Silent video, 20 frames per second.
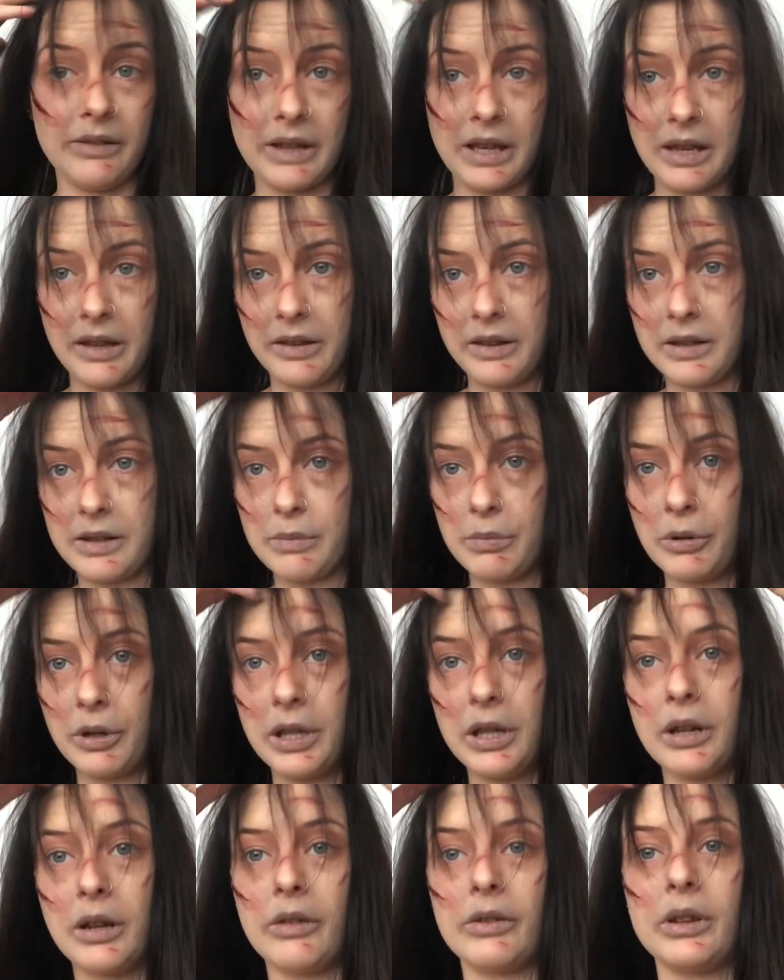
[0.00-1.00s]
that at this
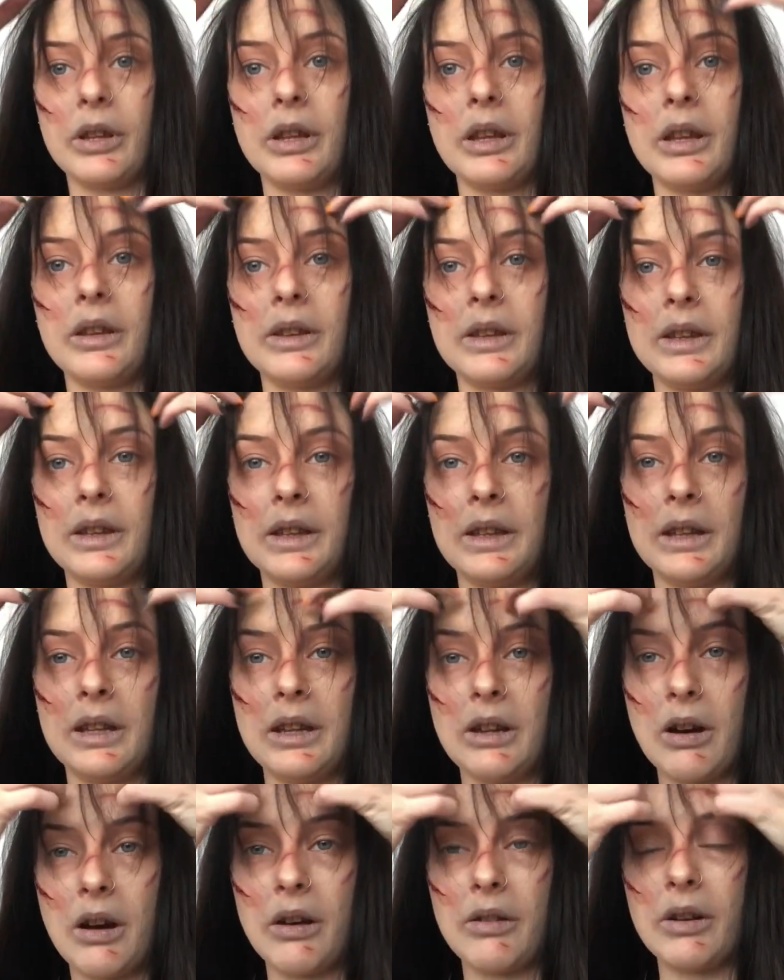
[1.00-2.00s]
point after this
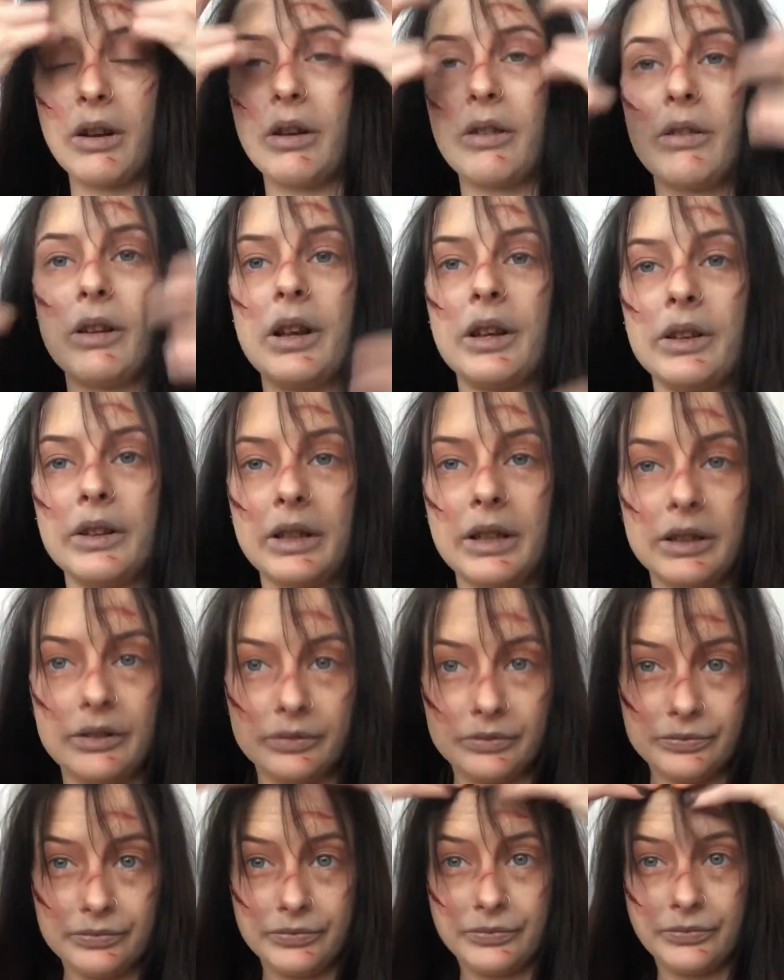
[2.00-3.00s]
scenario of last time?